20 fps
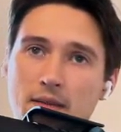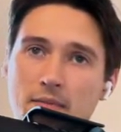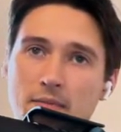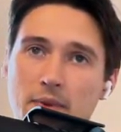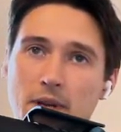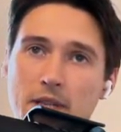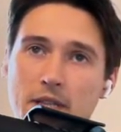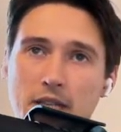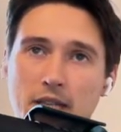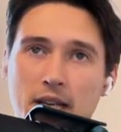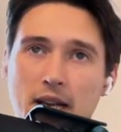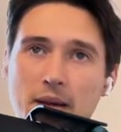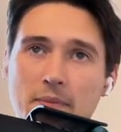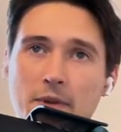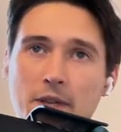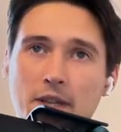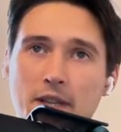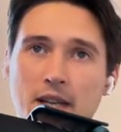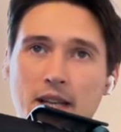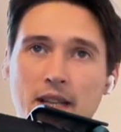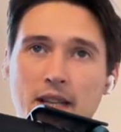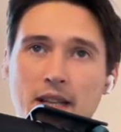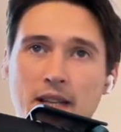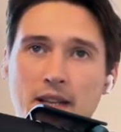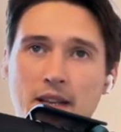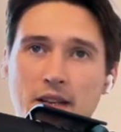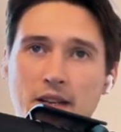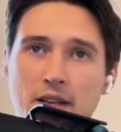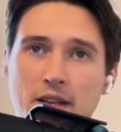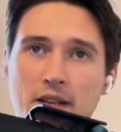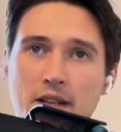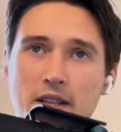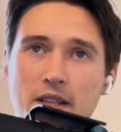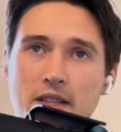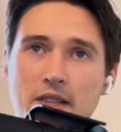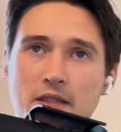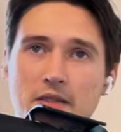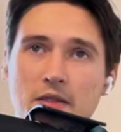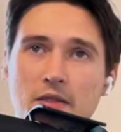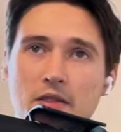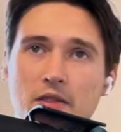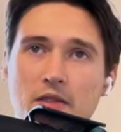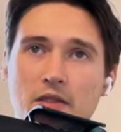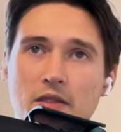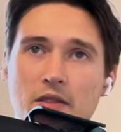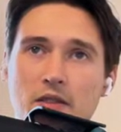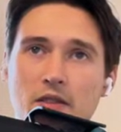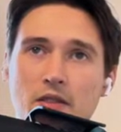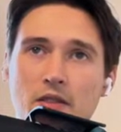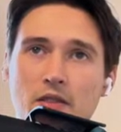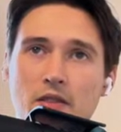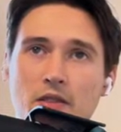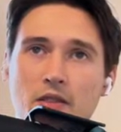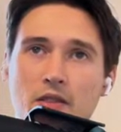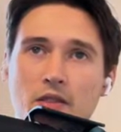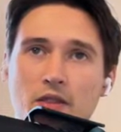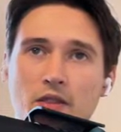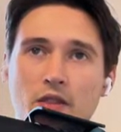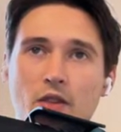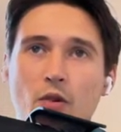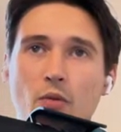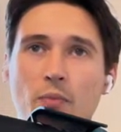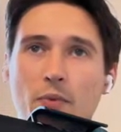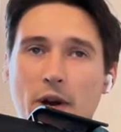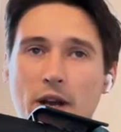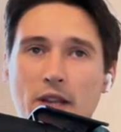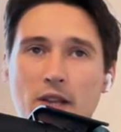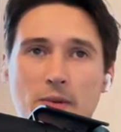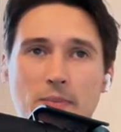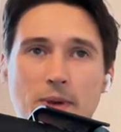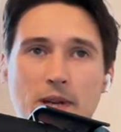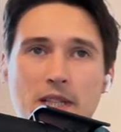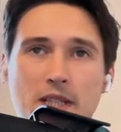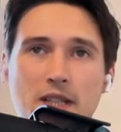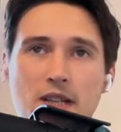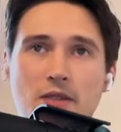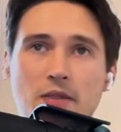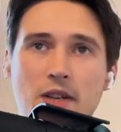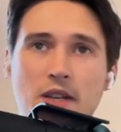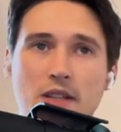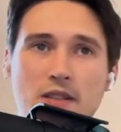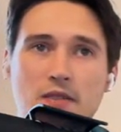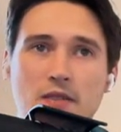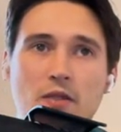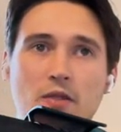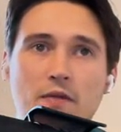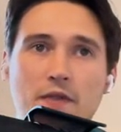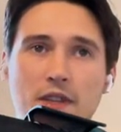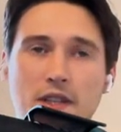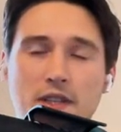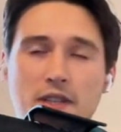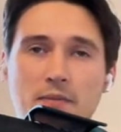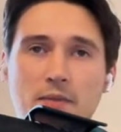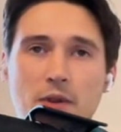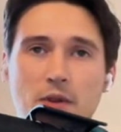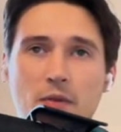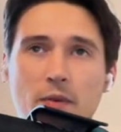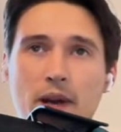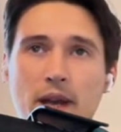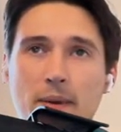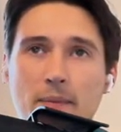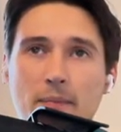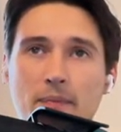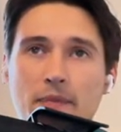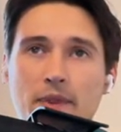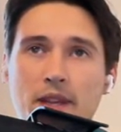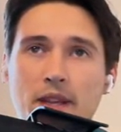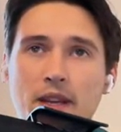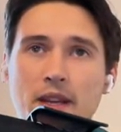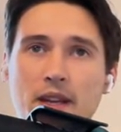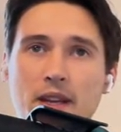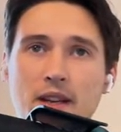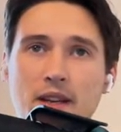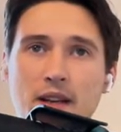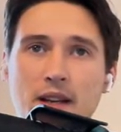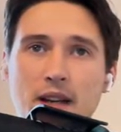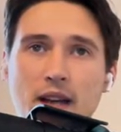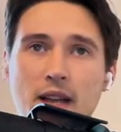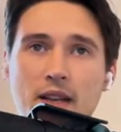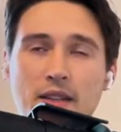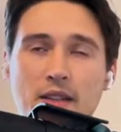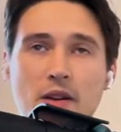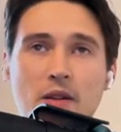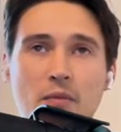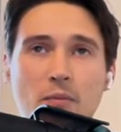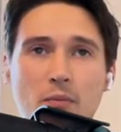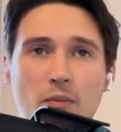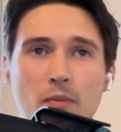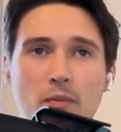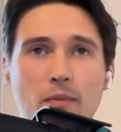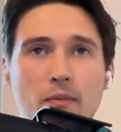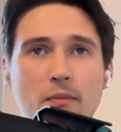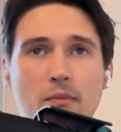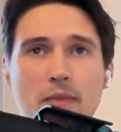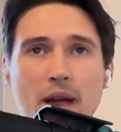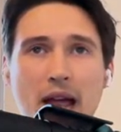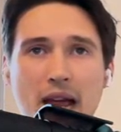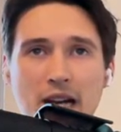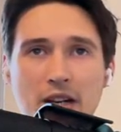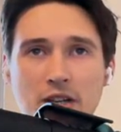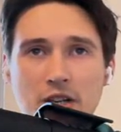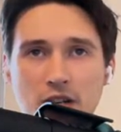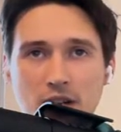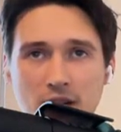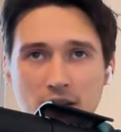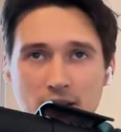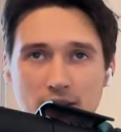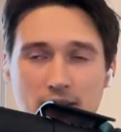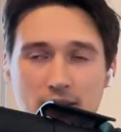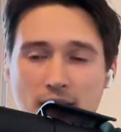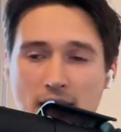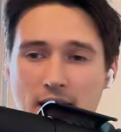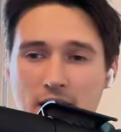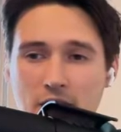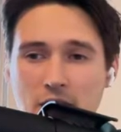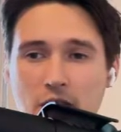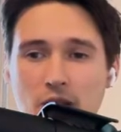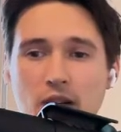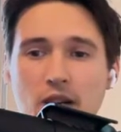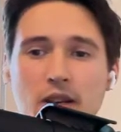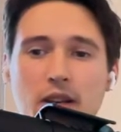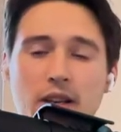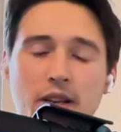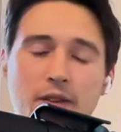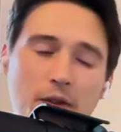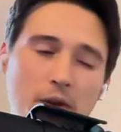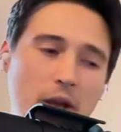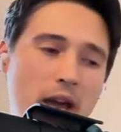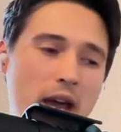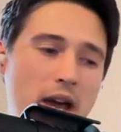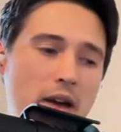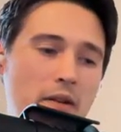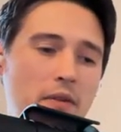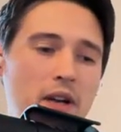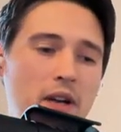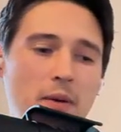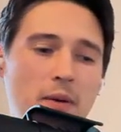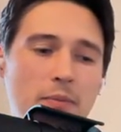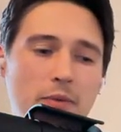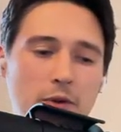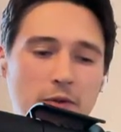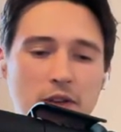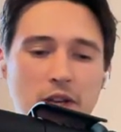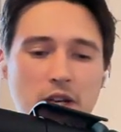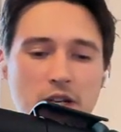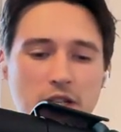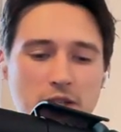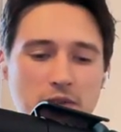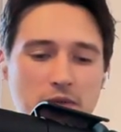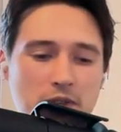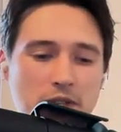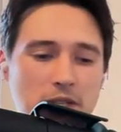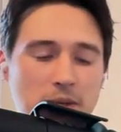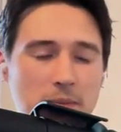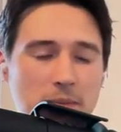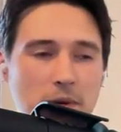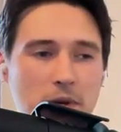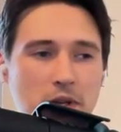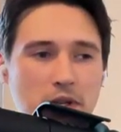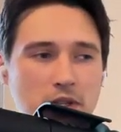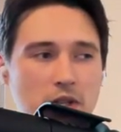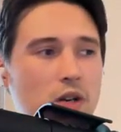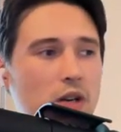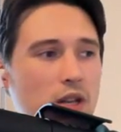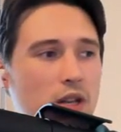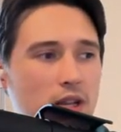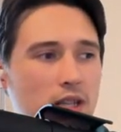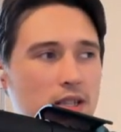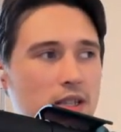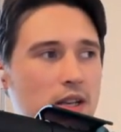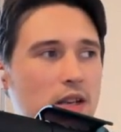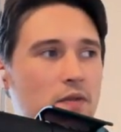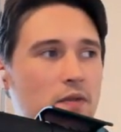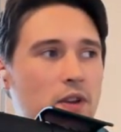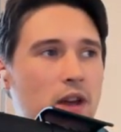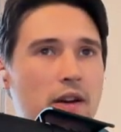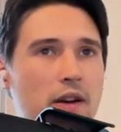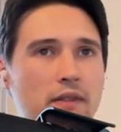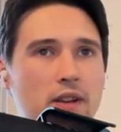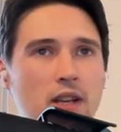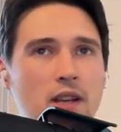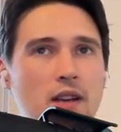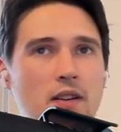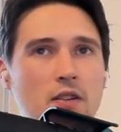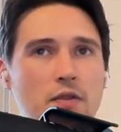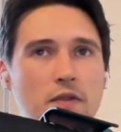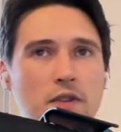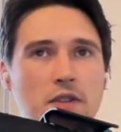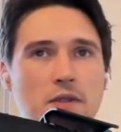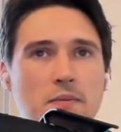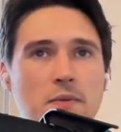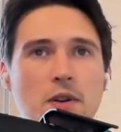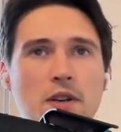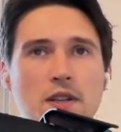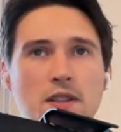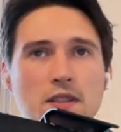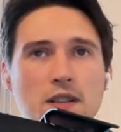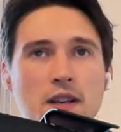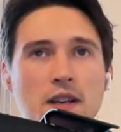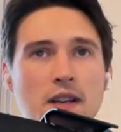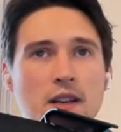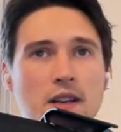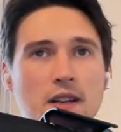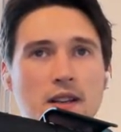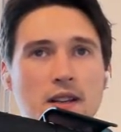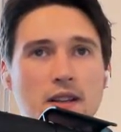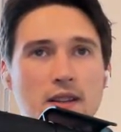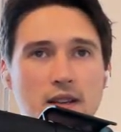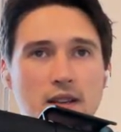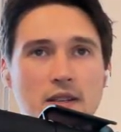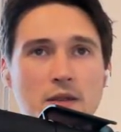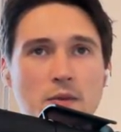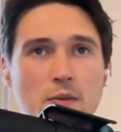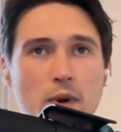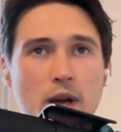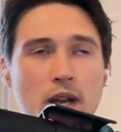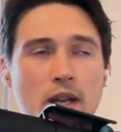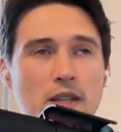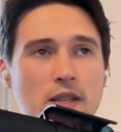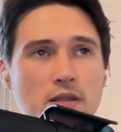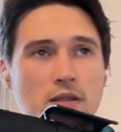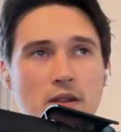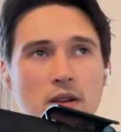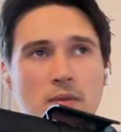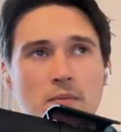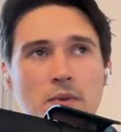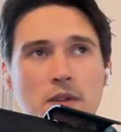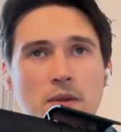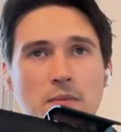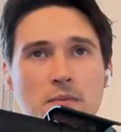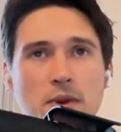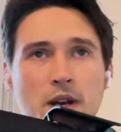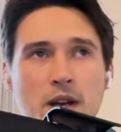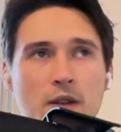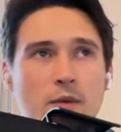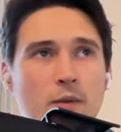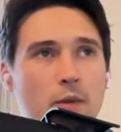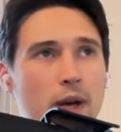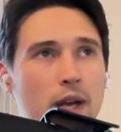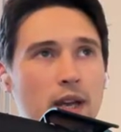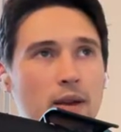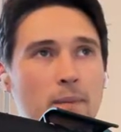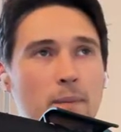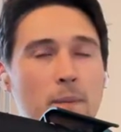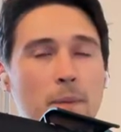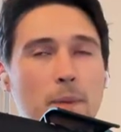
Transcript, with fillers: Basically, I mean, then the, the it's not no brainer. Basically, you can solve in a similar way, and actually, actually, if you have a couple of years of experience, or let's say if you have a year of experience this way it's gonna be the main way